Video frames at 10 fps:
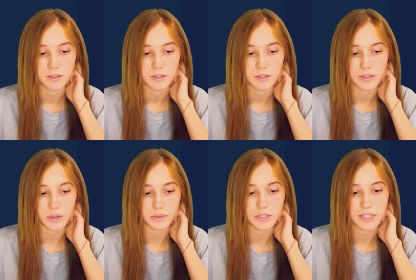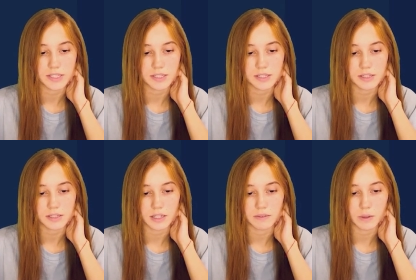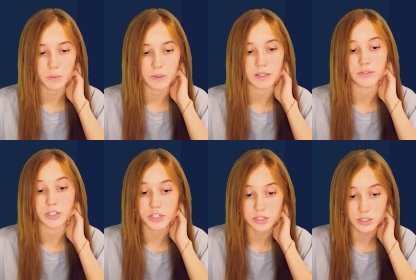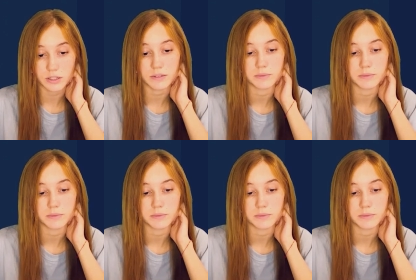So resistance level, we reached it.